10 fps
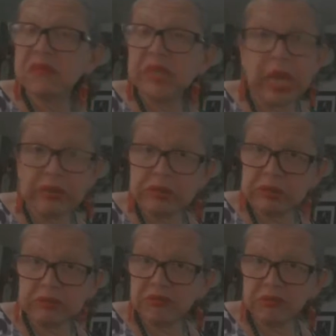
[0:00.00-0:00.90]
I don't
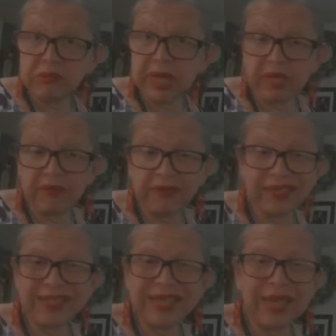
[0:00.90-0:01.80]
know who
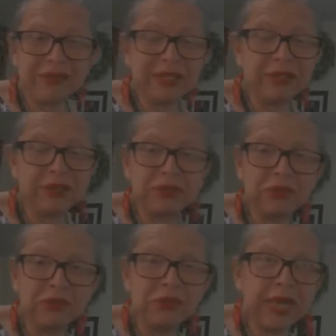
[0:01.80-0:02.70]
Machiavelli is. I really don't
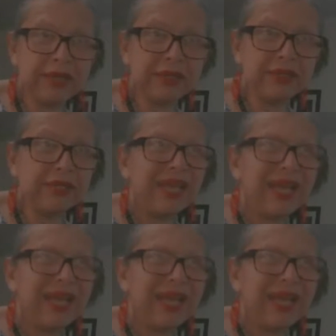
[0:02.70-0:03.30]
do whites.